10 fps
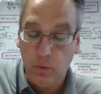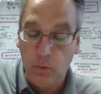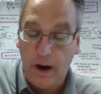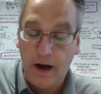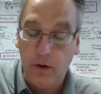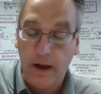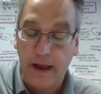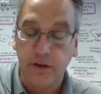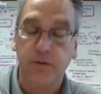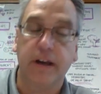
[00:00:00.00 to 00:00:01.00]
while
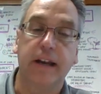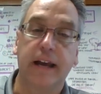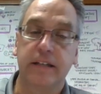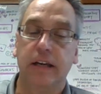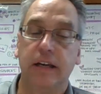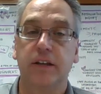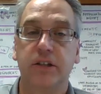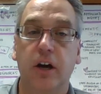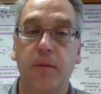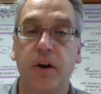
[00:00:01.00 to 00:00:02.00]
entering and exiting the
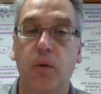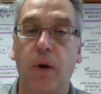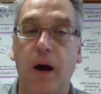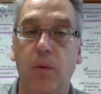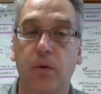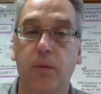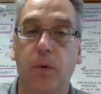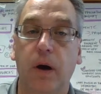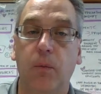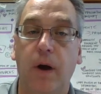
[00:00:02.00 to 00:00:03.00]
ceremony while we're
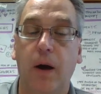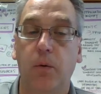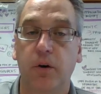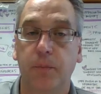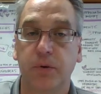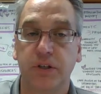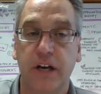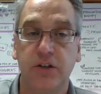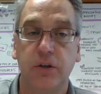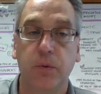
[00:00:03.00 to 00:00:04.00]
while we're in
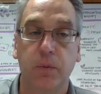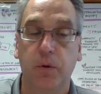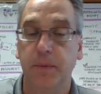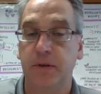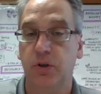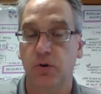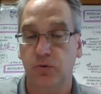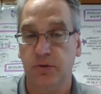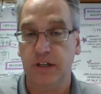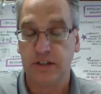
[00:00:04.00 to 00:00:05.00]
procession we will be
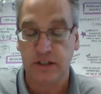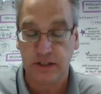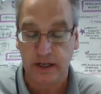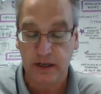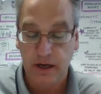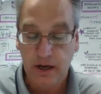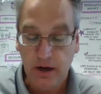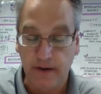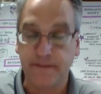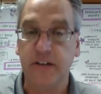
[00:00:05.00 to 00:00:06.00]
social distancing
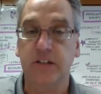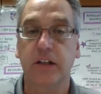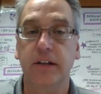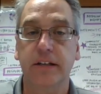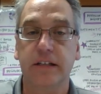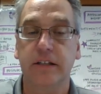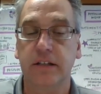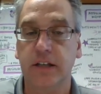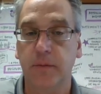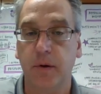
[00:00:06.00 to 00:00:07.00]
uh, physically
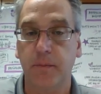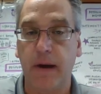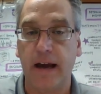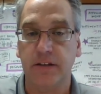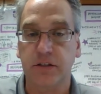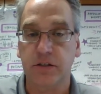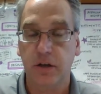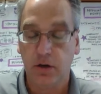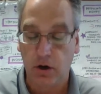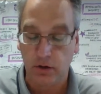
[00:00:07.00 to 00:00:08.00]
distancing but
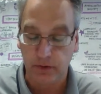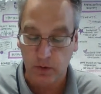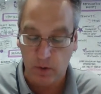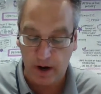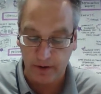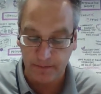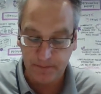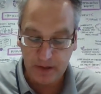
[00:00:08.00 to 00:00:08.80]
masks are required